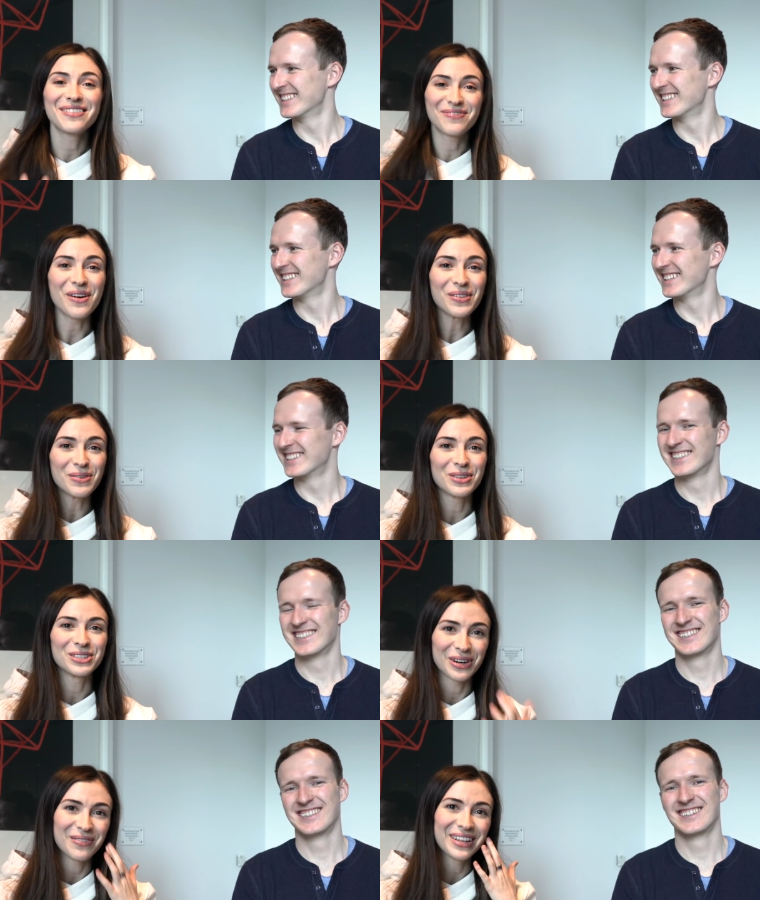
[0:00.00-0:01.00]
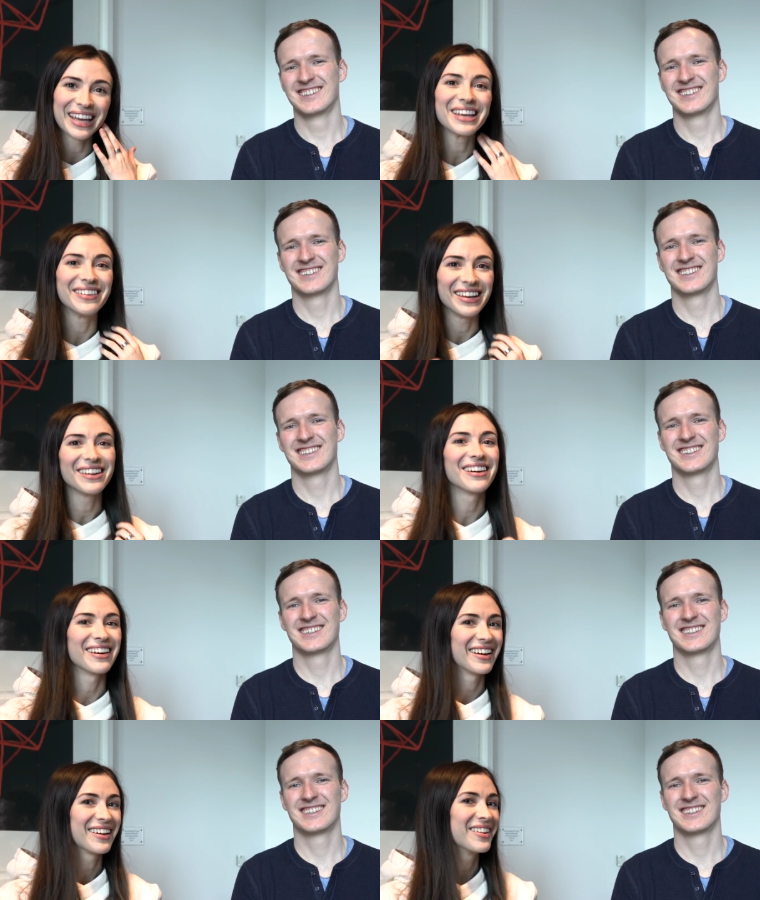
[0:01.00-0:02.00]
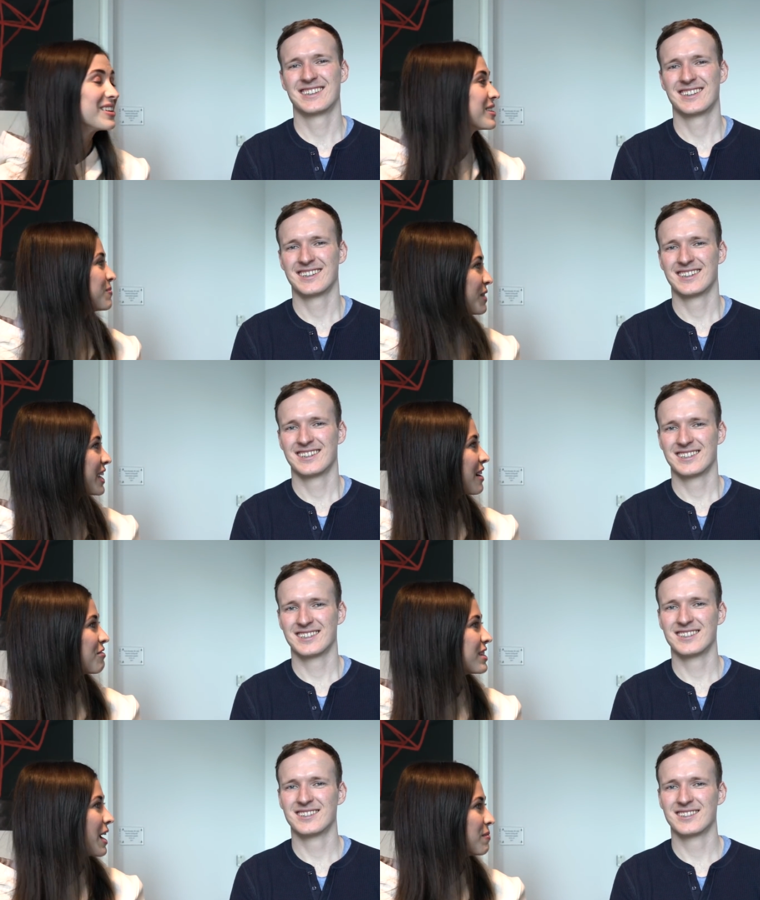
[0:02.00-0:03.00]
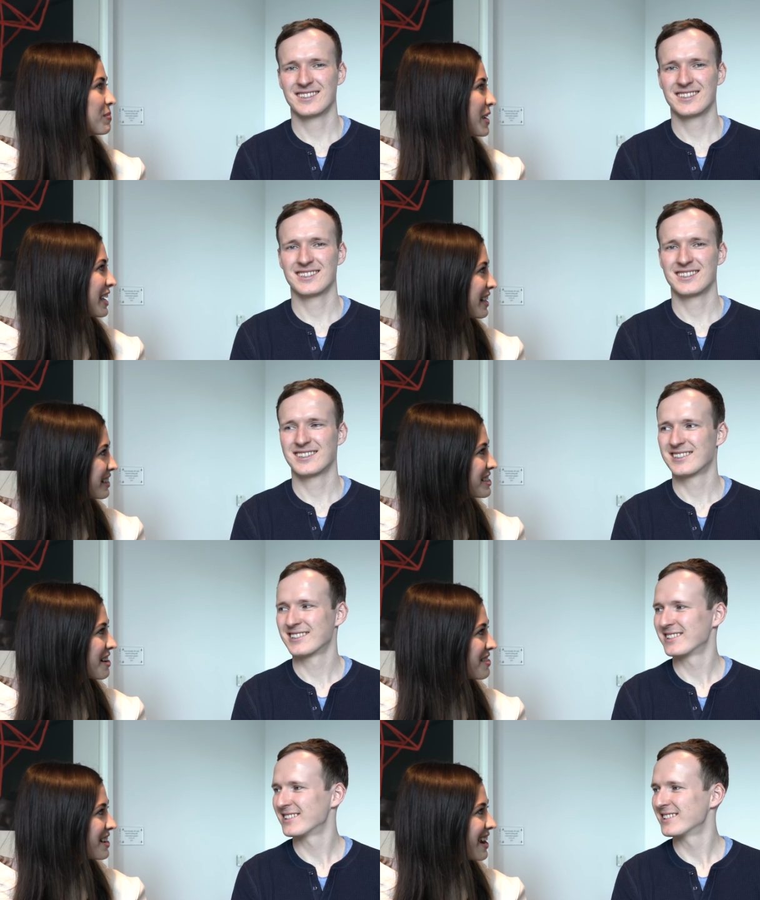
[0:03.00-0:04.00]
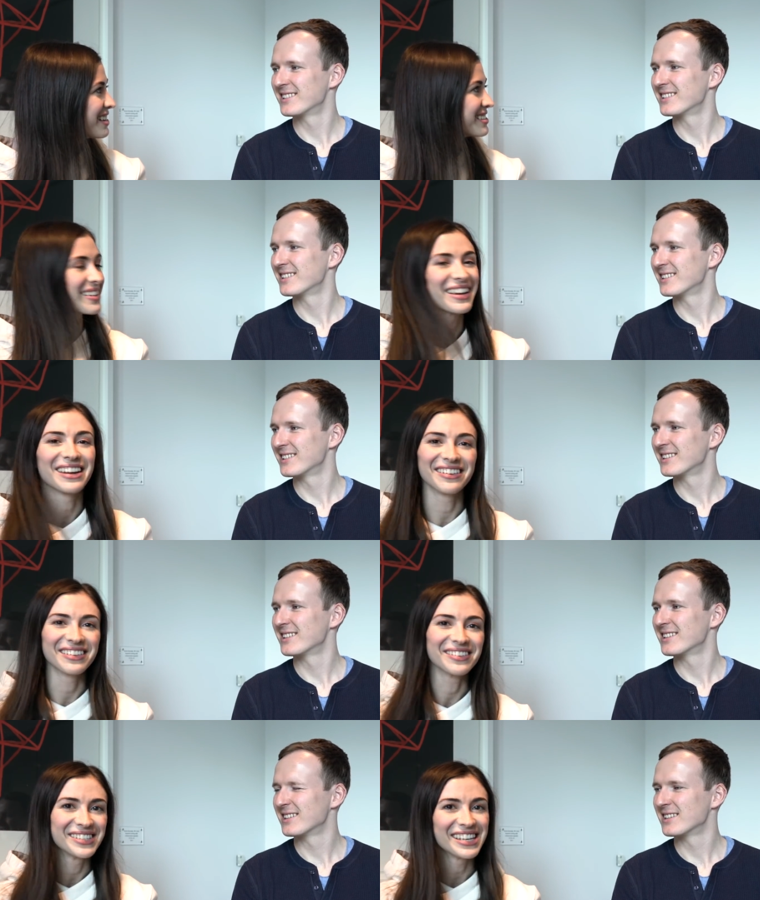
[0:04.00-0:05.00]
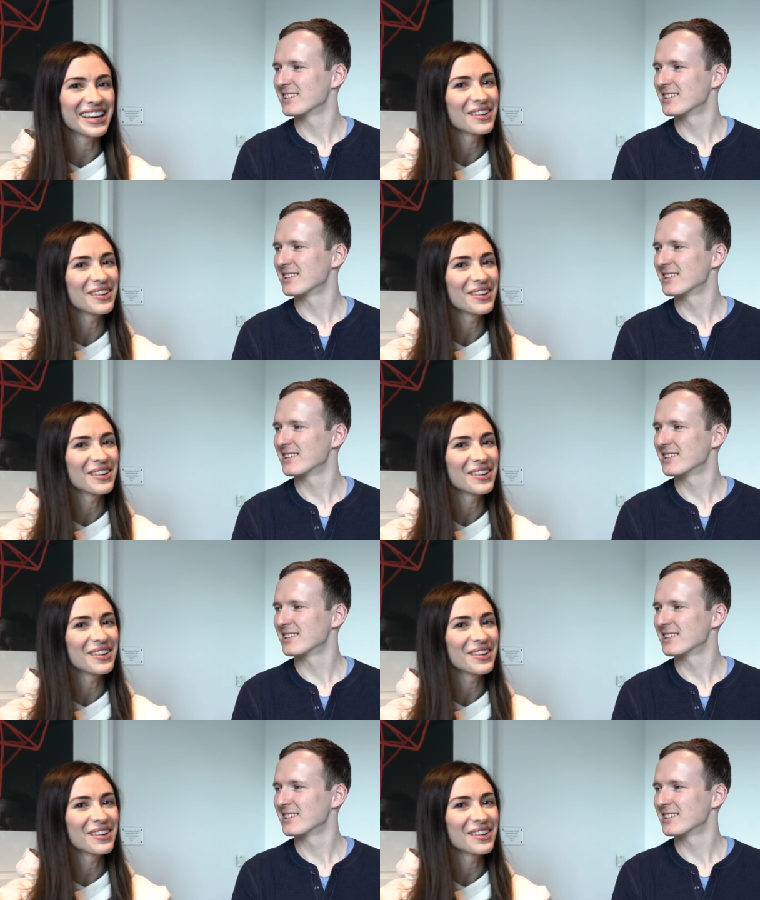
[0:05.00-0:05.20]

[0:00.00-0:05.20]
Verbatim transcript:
Speaker 1: the problem with German, like you need a you need to speak it every day. I'm speaking English every day, so kind of losing